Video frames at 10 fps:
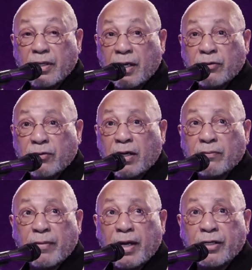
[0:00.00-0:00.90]
I didn't know how
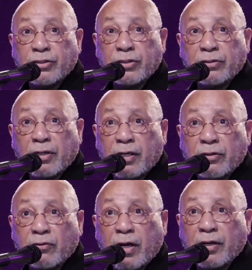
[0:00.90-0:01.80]
to manage it. I
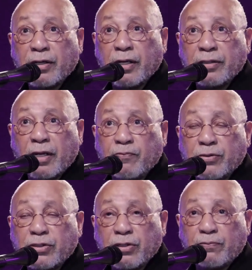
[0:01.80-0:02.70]
didn't know how to get that
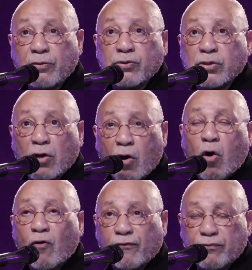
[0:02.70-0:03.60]
particular person
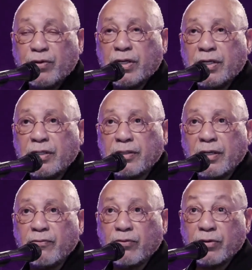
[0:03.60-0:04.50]
off me.
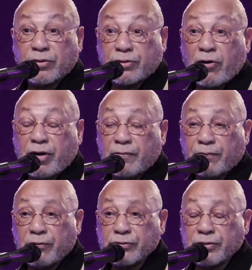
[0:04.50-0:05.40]
They were an authority
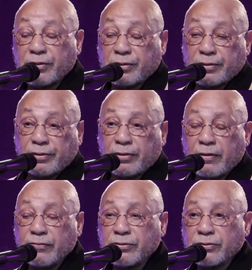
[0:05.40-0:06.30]
person, and
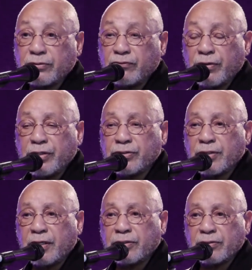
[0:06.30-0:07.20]
I was raised
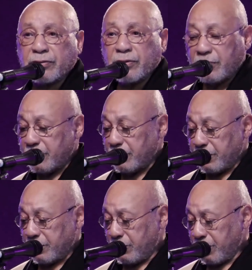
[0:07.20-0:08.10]
not to
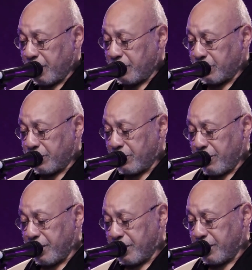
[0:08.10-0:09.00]
go against
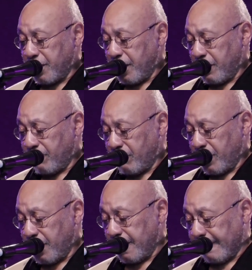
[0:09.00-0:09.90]
authority in a negative
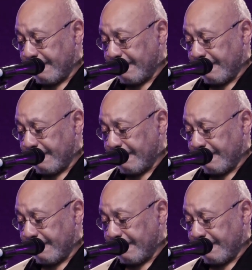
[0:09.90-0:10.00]
way.